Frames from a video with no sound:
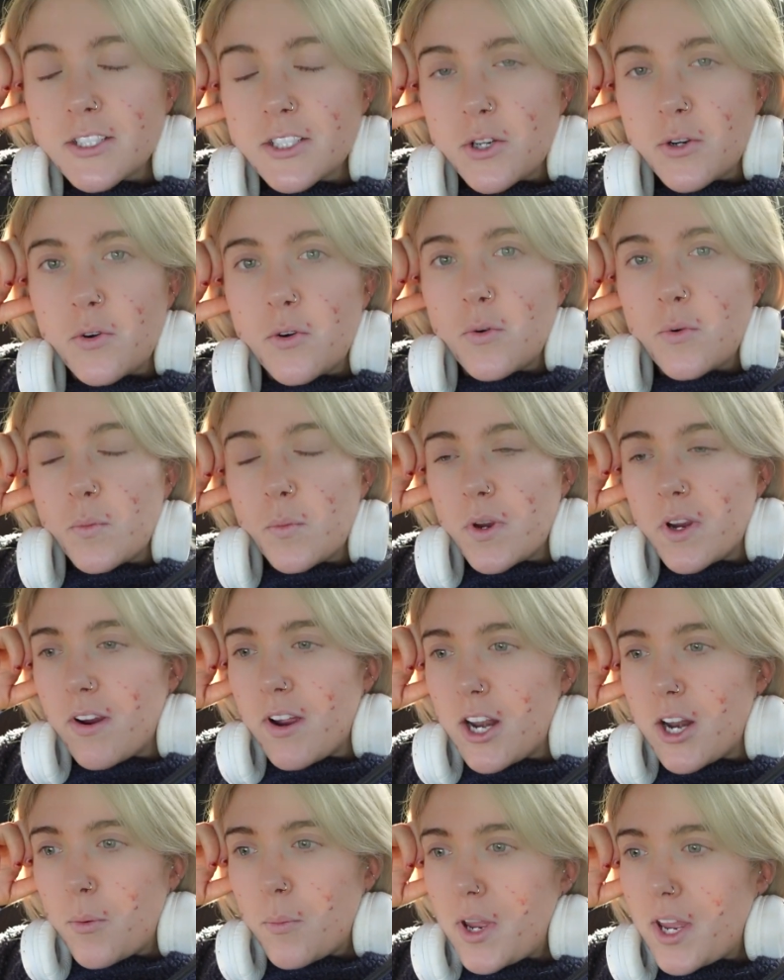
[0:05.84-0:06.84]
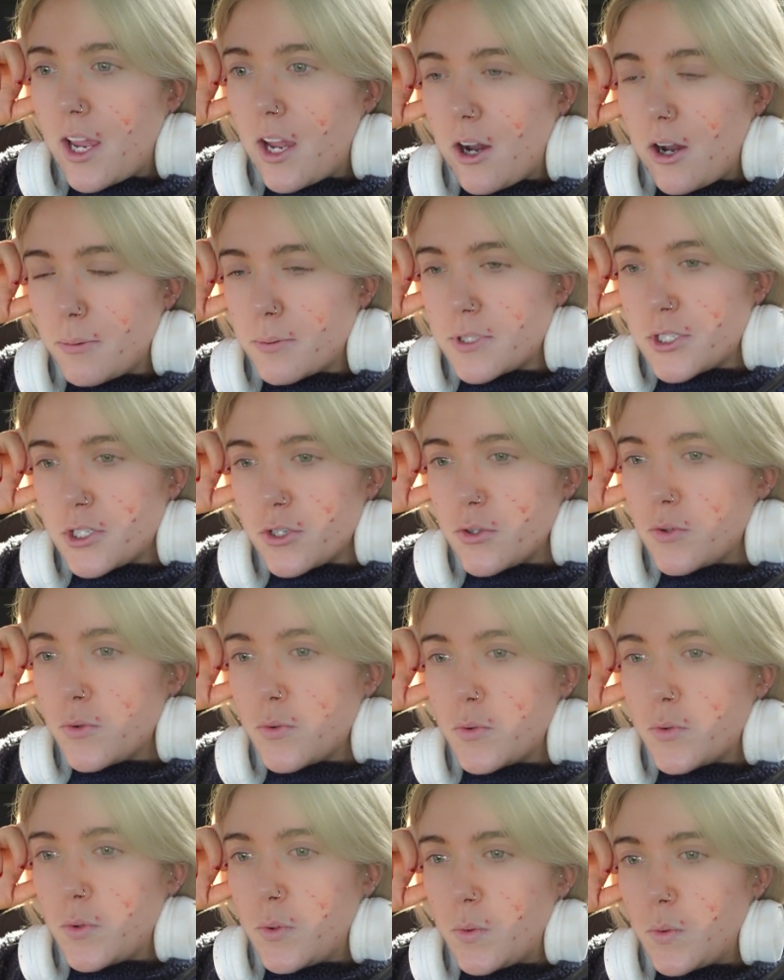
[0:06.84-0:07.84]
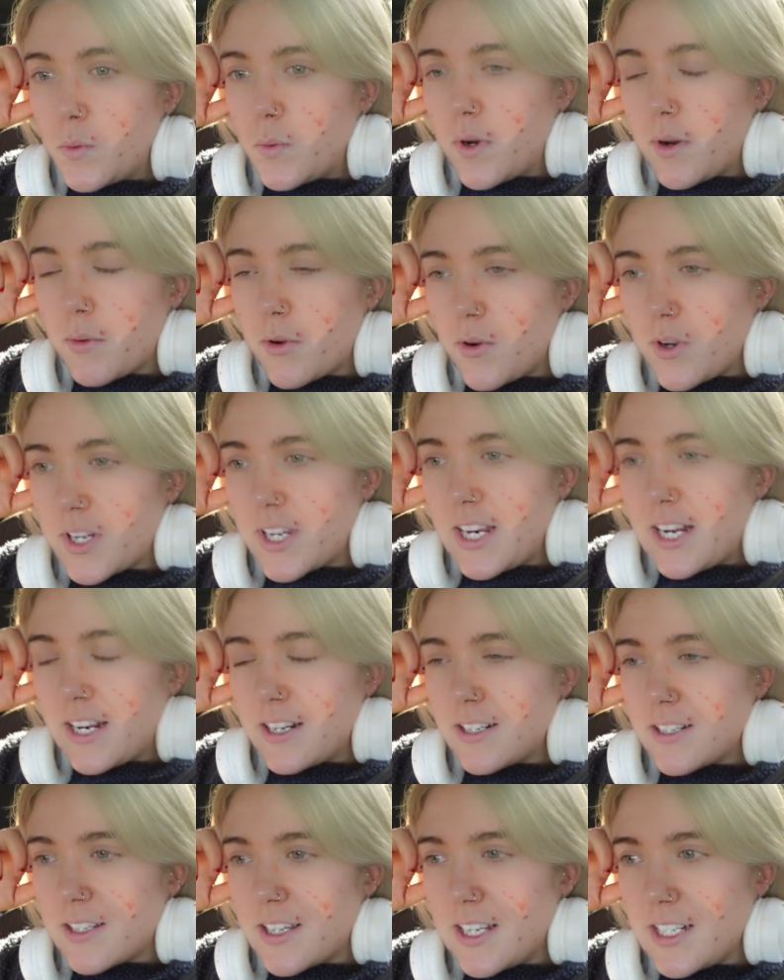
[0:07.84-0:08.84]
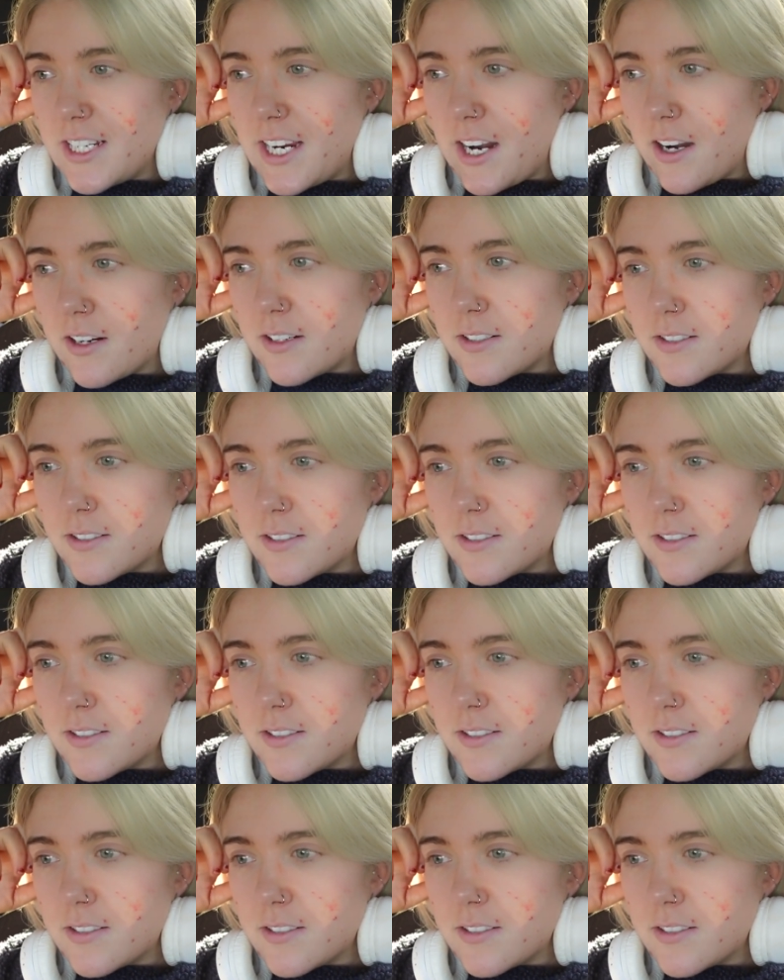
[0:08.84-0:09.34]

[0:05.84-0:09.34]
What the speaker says: So we're on our way up to, where are we going, Caitlin? Kildare.